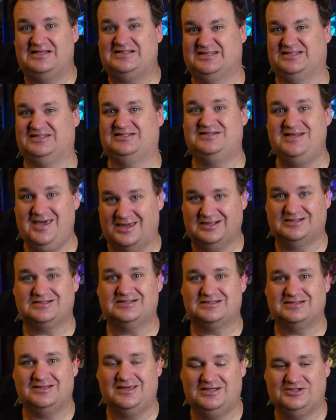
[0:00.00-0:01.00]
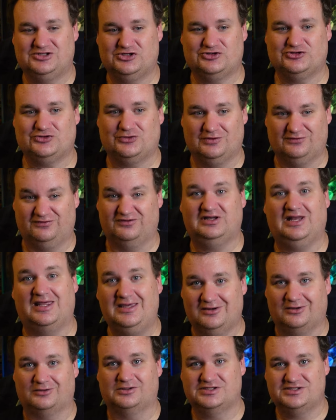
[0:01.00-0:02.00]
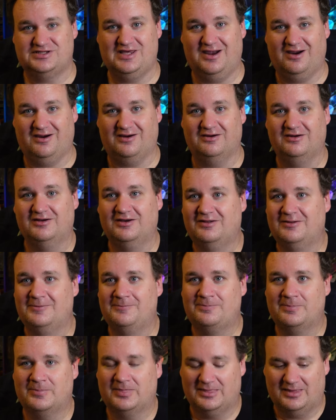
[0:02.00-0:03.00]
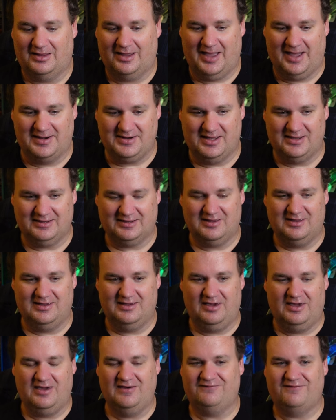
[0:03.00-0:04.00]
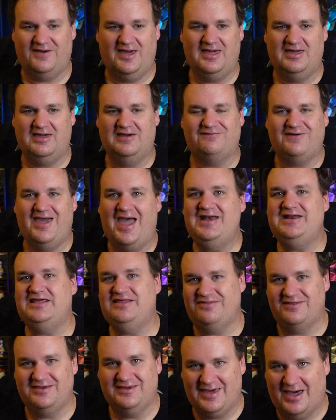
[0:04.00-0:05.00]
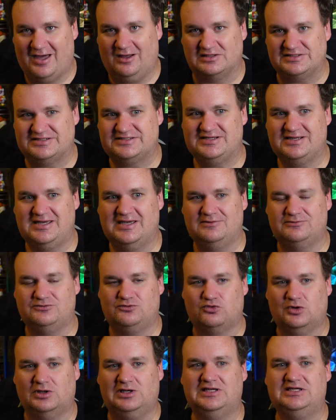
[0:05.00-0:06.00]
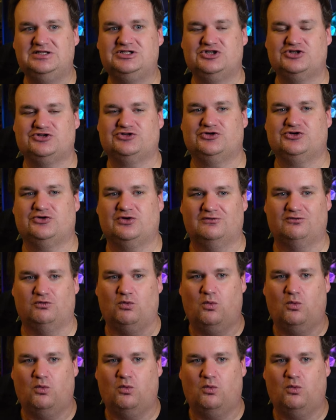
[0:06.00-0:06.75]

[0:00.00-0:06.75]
It sticks. It just sort of lingers there. And if anything else, it really just sort of